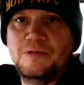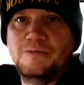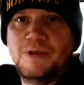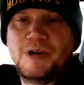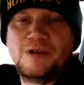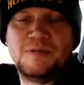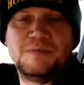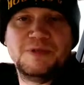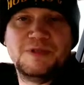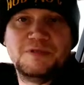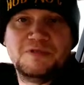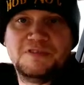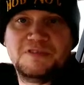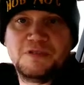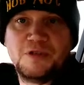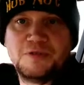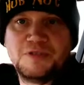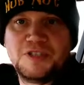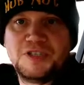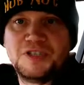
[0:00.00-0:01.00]
welcome to
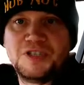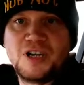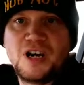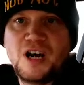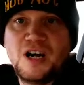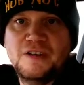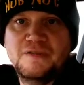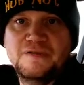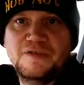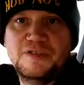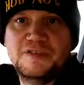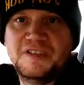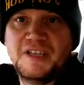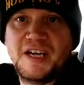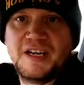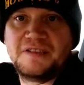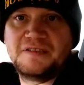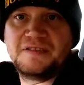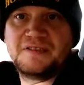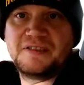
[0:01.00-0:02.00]
Scottish Car
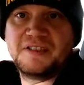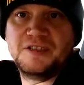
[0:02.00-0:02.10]
Enthusiasts